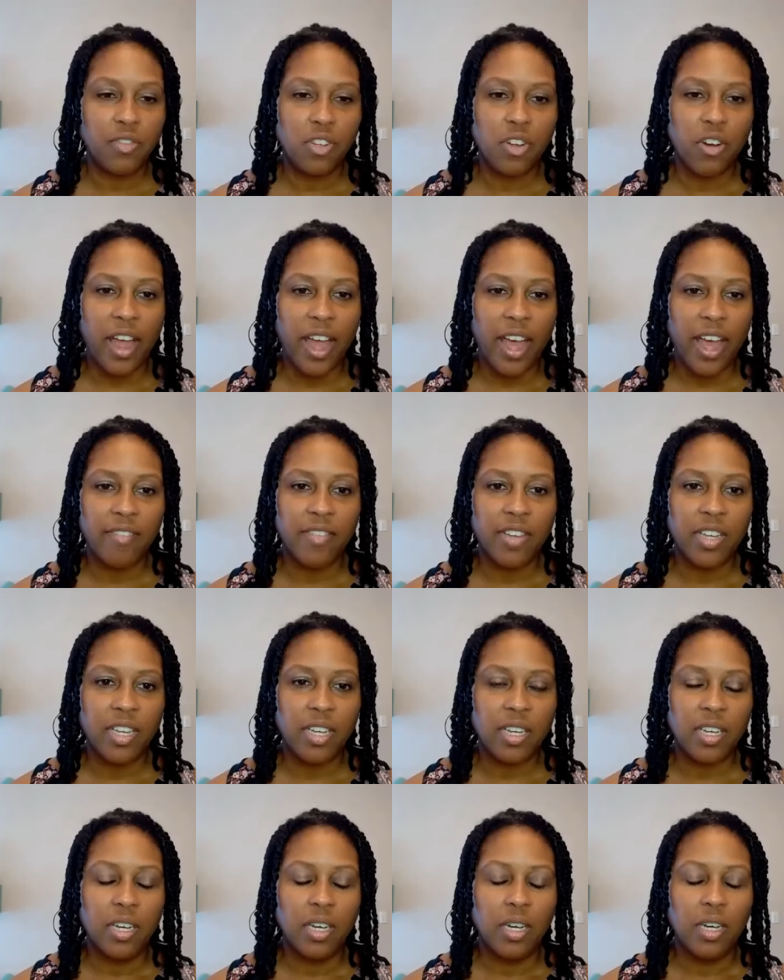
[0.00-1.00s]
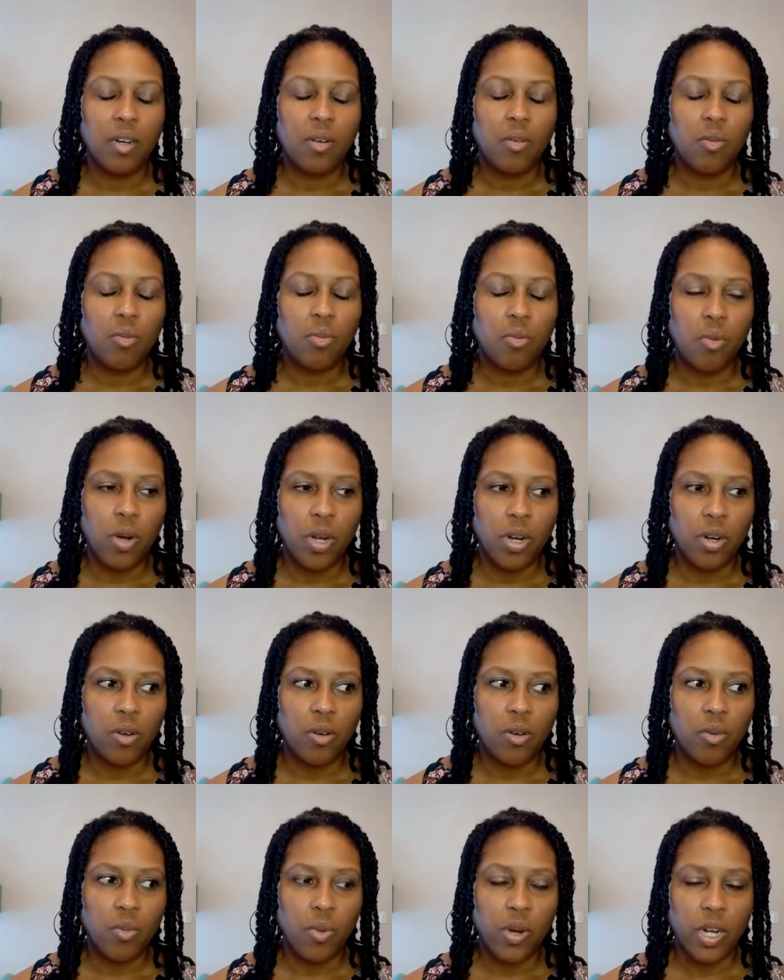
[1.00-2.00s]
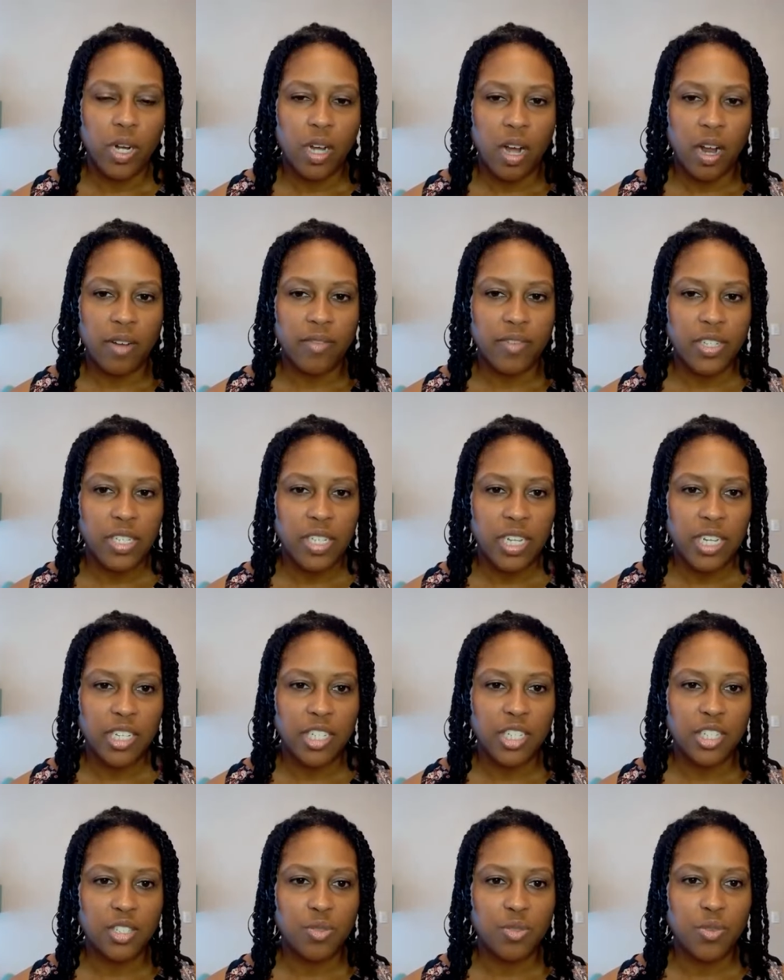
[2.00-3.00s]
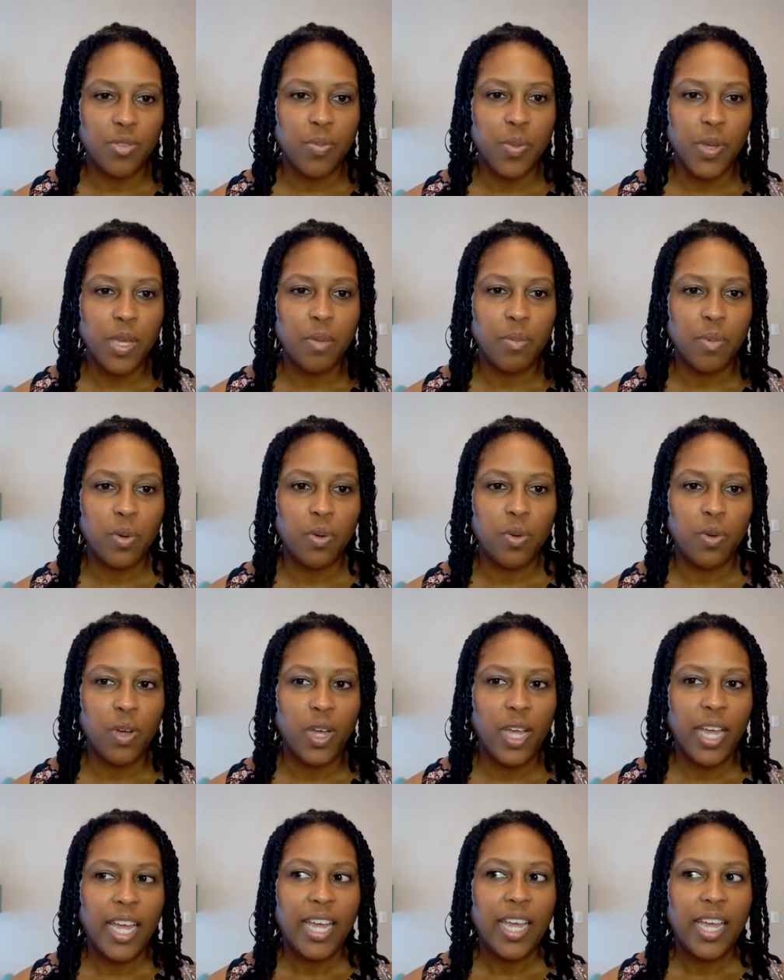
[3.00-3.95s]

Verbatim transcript: if you're having one-on-one conversations with people,